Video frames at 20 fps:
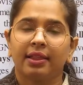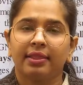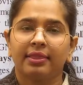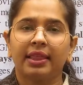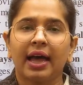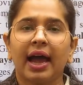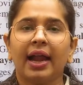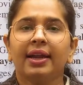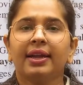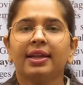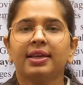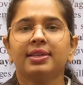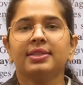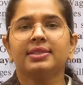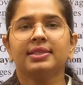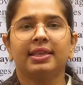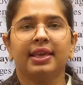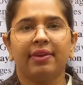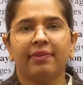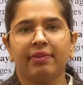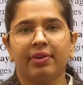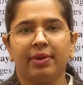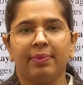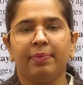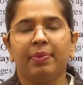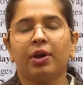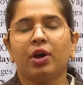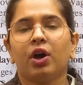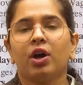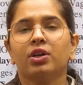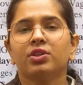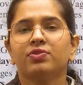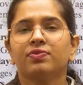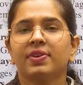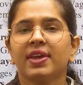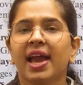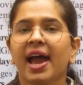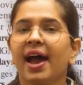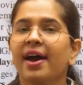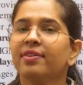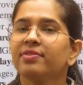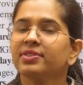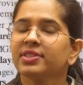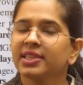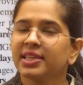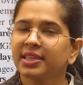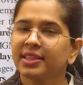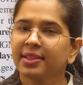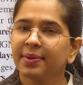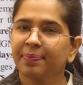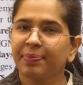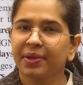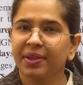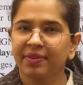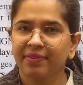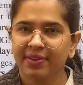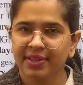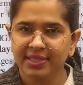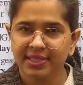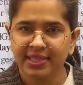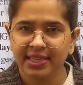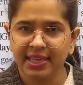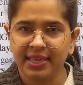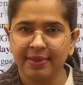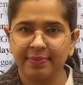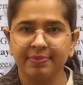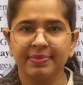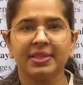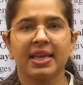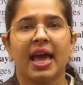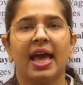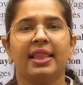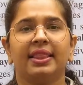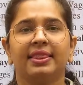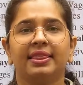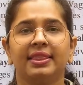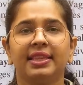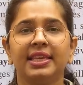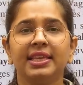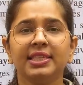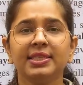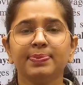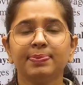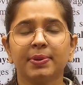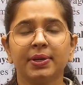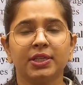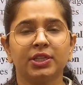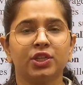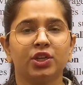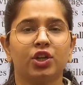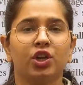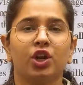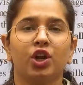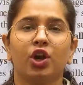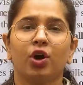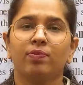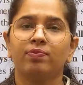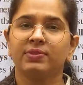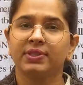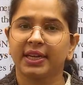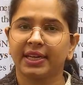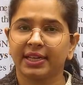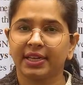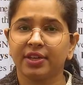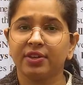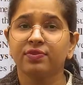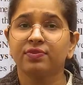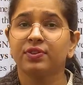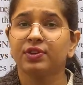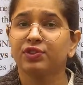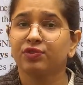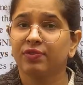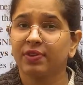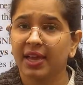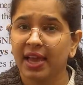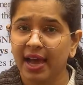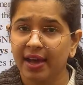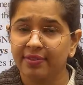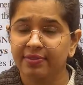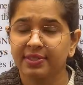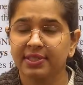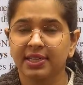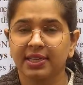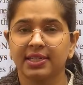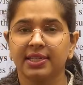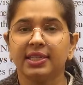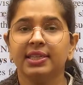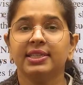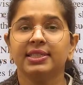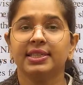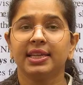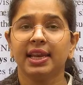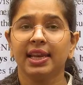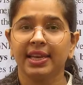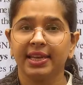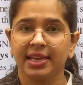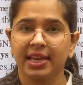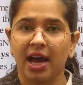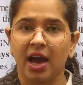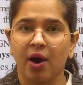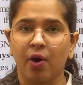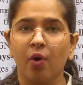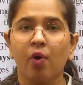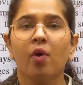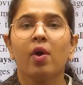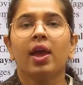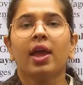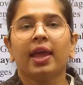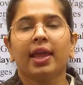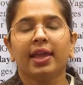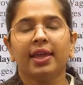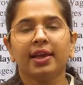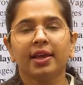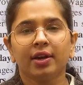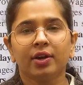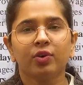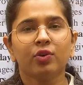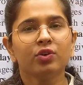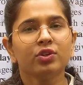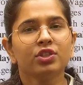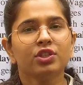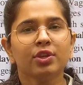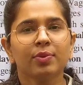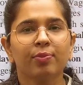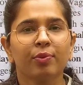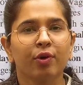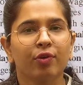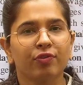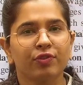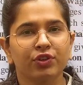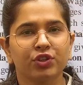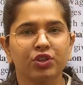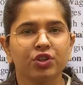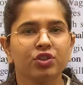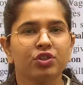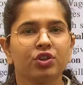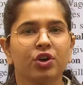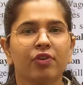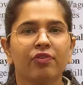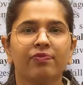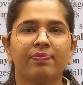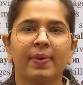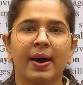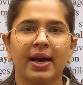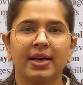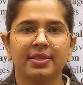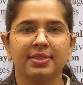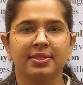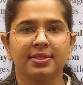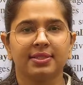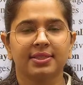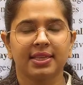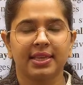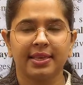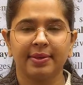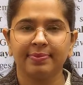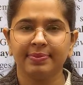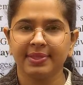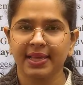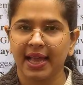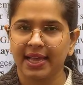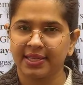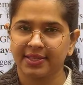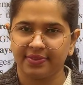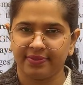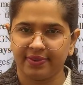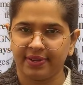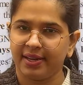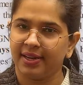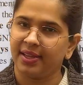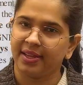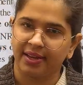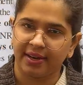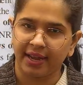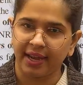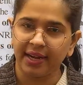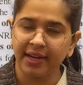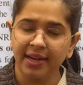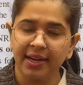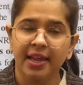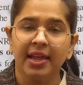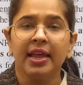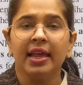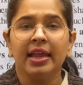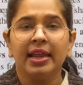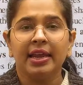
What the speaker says: that is given because we have seen the previous schemes and these particular objectives which we have studied till now includes the provisions of past schemes as well, right?